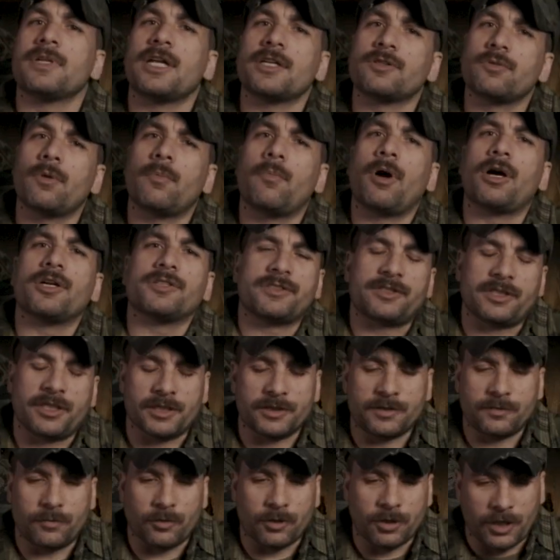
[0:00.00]
That's what MAAWS
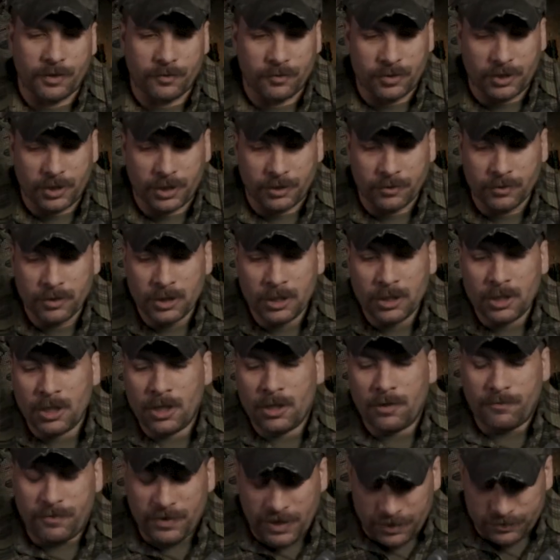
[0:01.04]
stands for and everything.
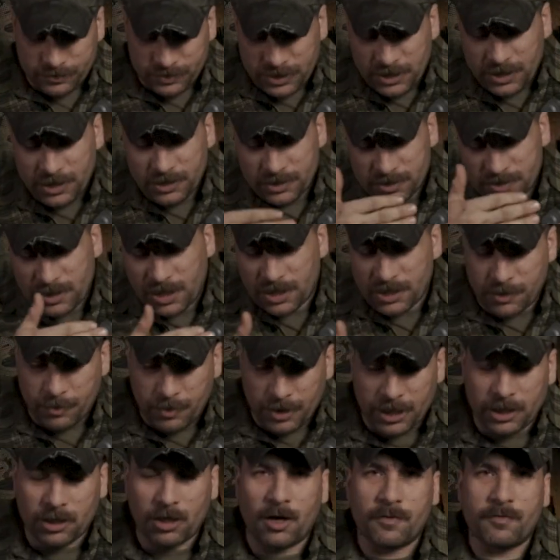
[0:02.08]
VFC decided to
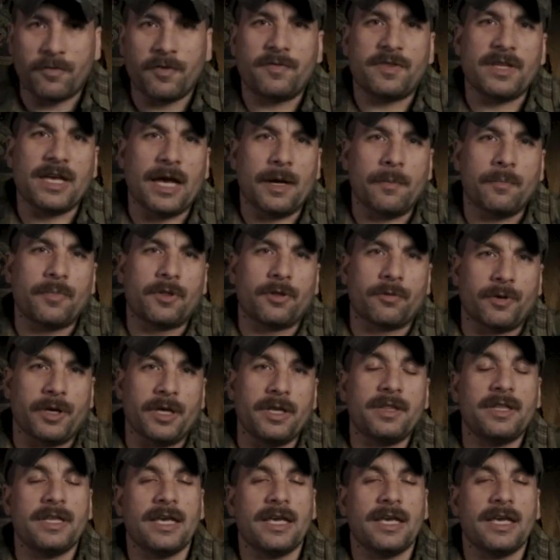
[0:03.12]
make it off of the M3.